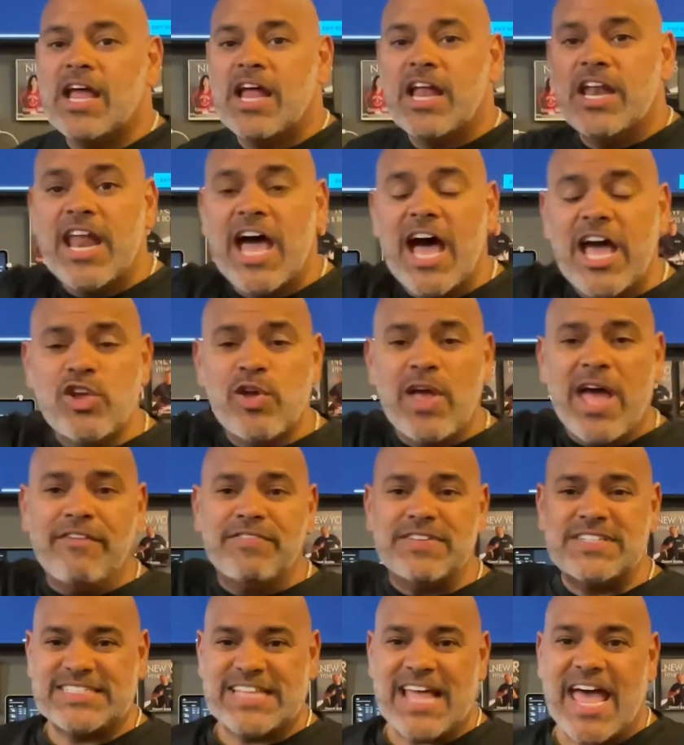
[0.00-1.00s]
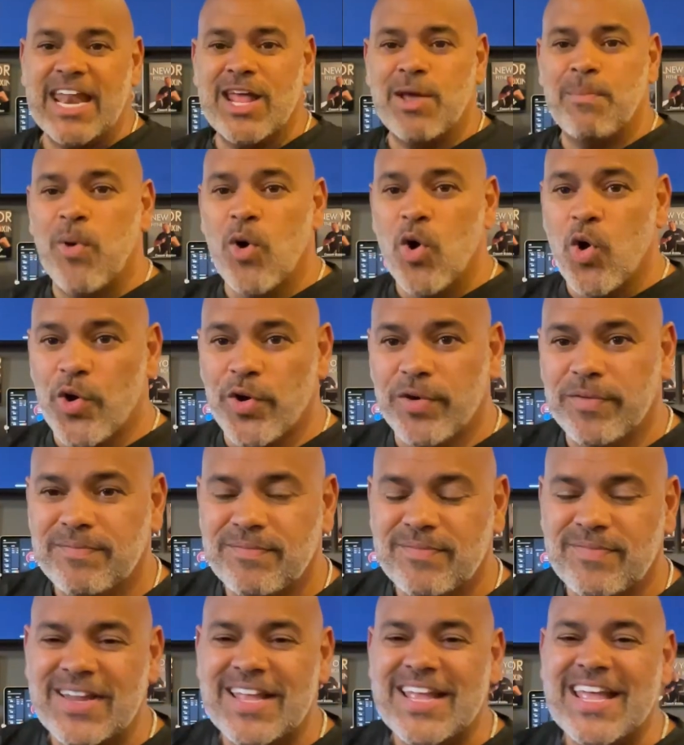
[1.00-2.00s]
Now you have a static board.
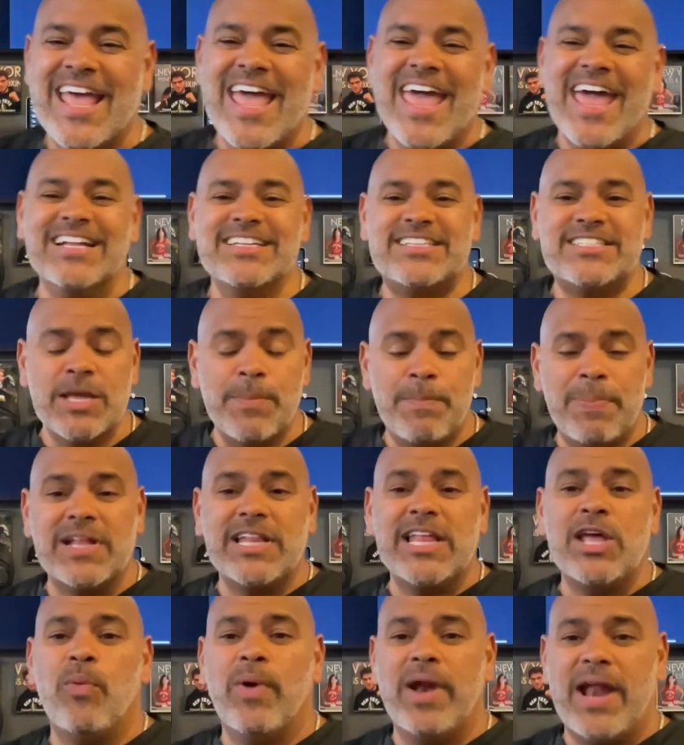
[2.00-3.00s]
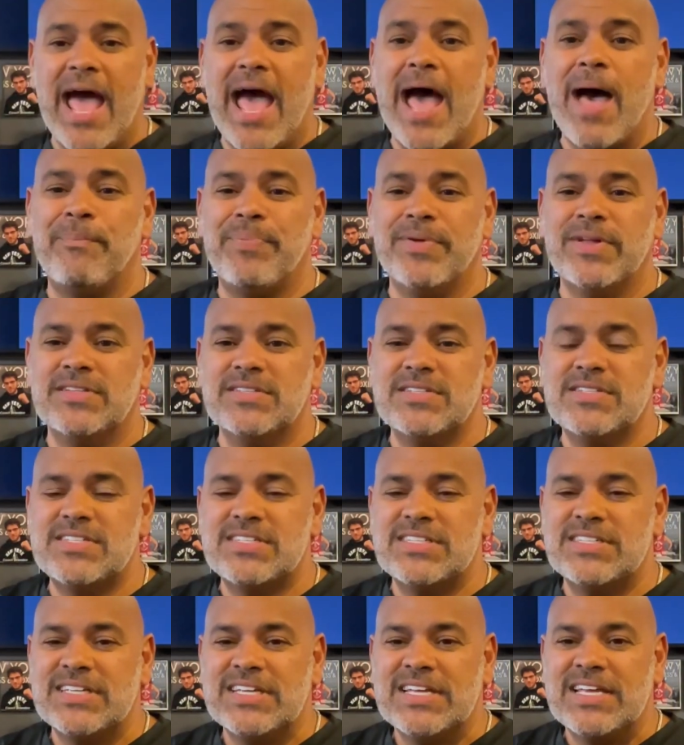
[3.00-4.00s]
And typically what
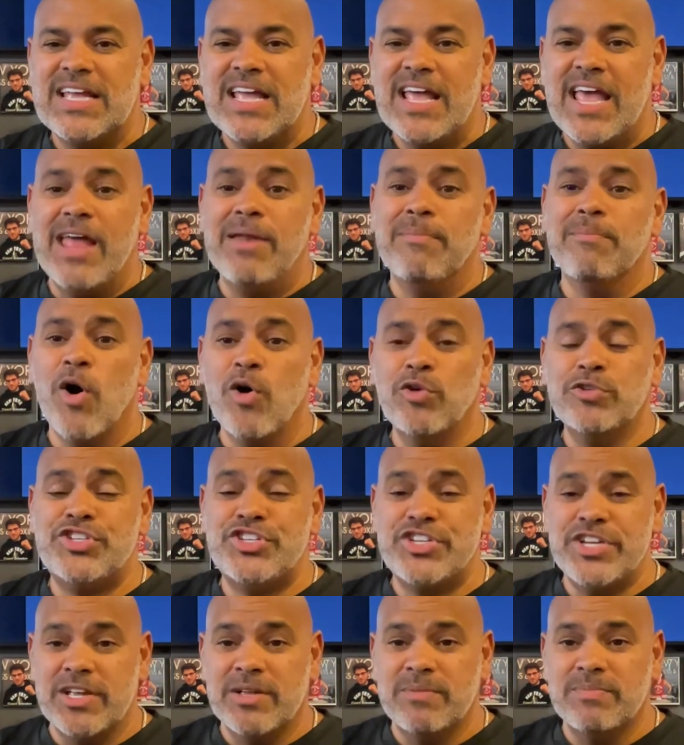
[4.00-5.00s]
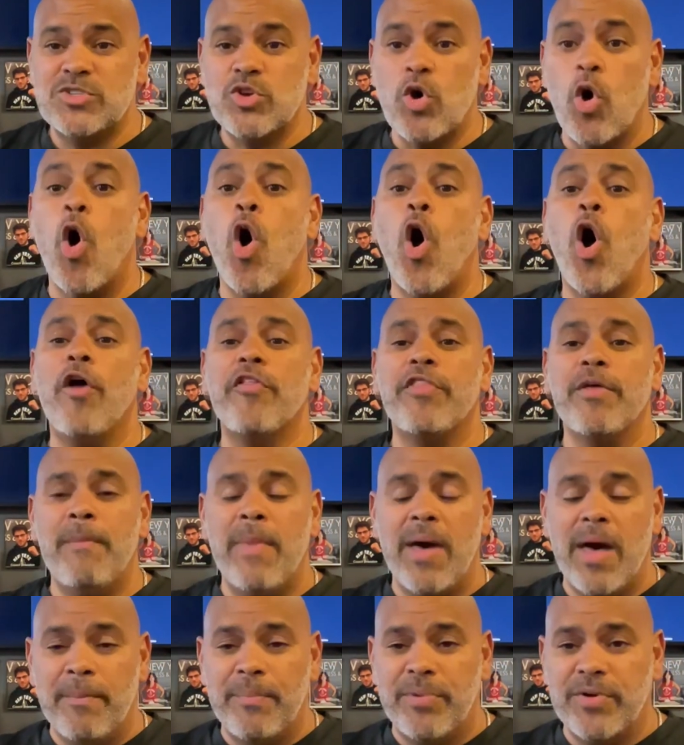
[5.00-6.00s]
happens in most gyms, all the
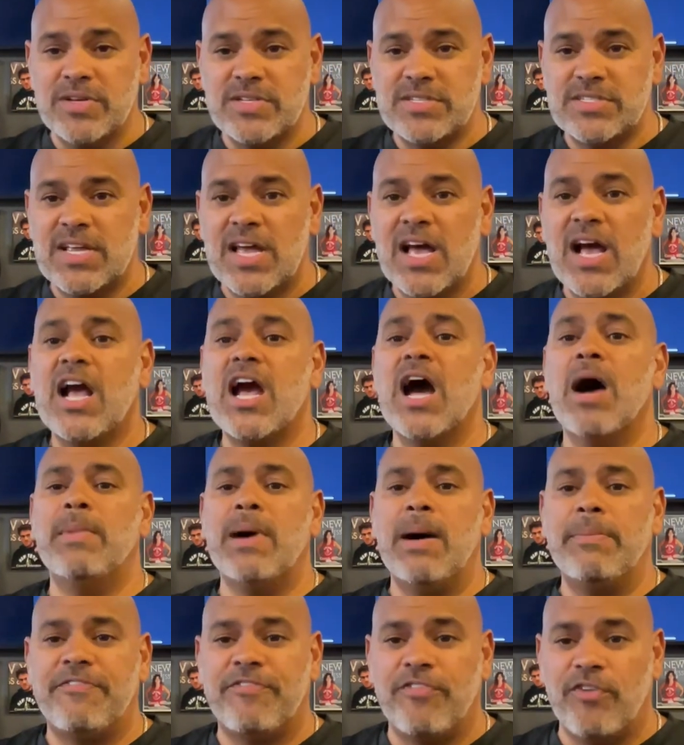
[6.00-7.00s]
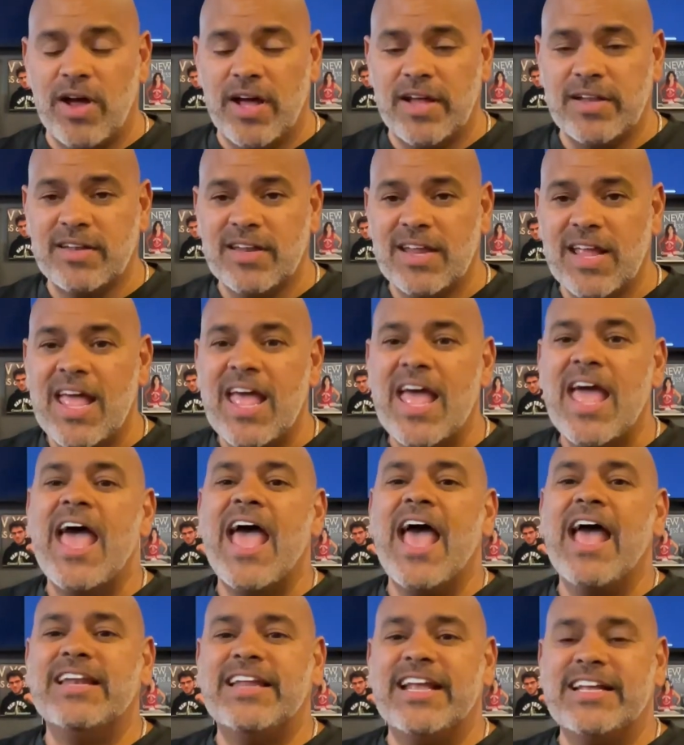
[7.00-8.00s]
members come up front
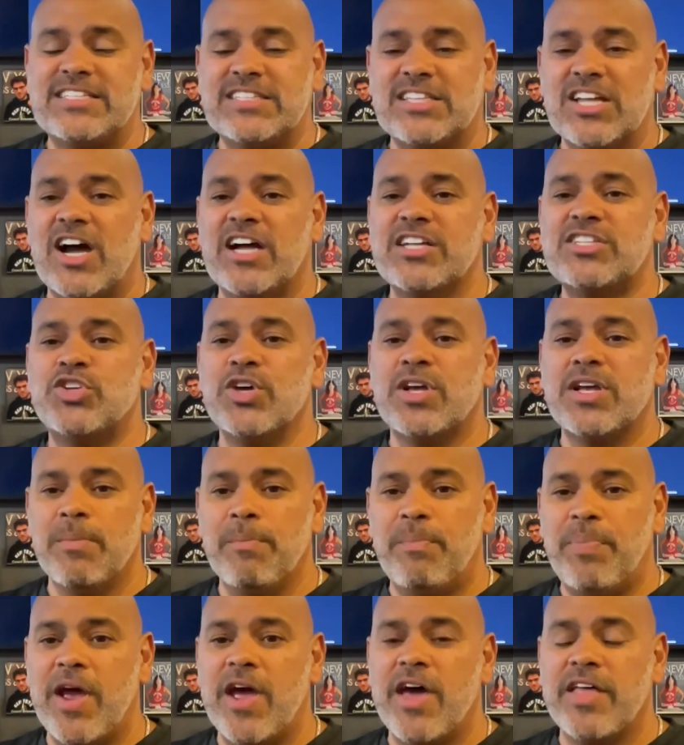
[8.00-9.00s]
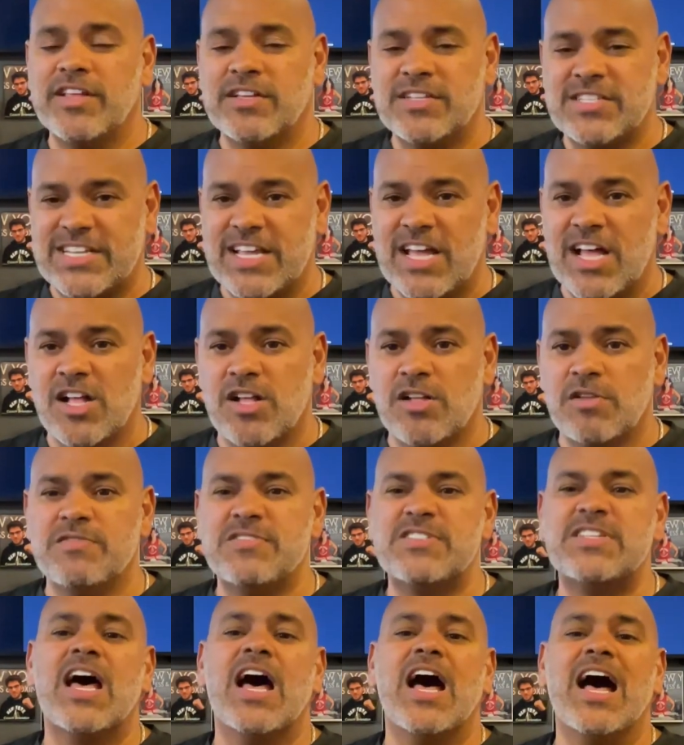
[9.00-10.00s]
and they start to compare
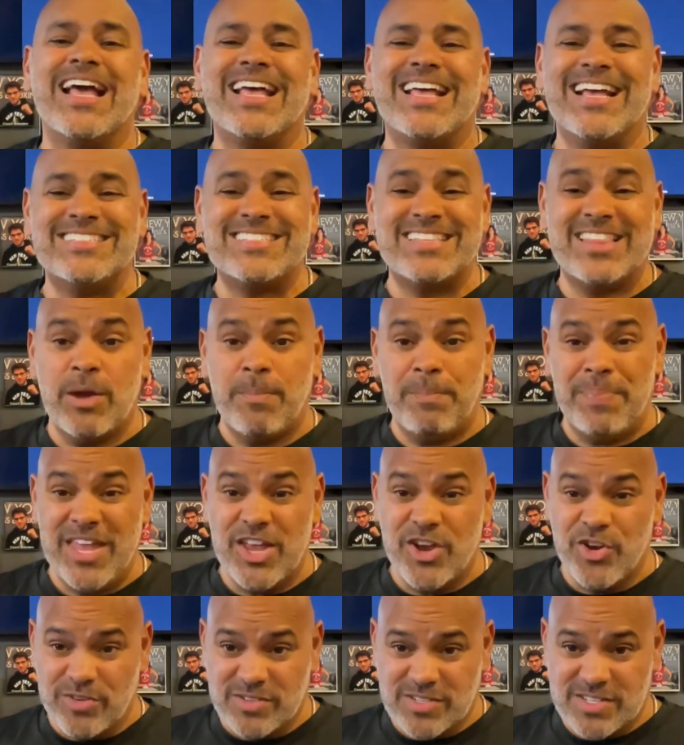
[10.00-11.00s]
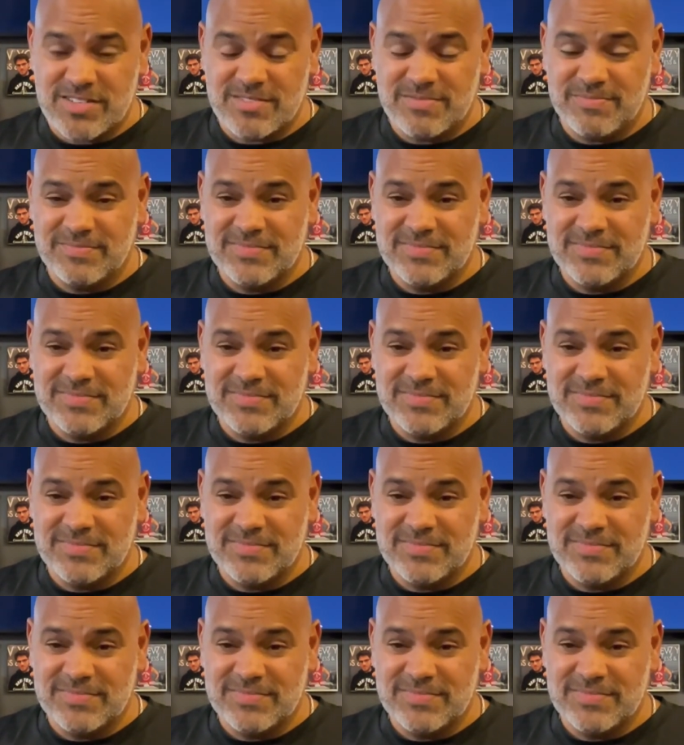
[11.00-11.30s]
themselves against their peers.